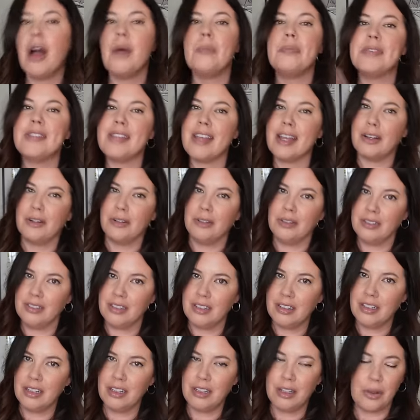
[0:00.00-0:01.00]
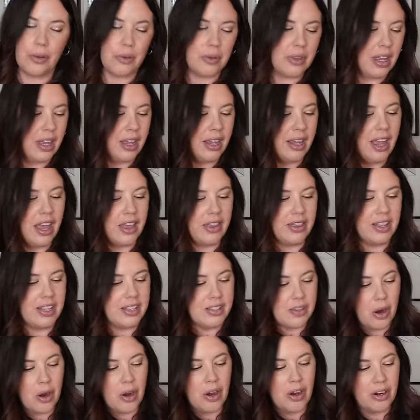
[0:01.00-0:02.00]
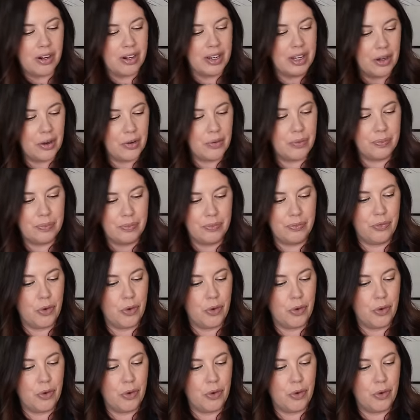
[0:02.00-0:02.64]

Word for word: Upcycled clothing. And these are, you know,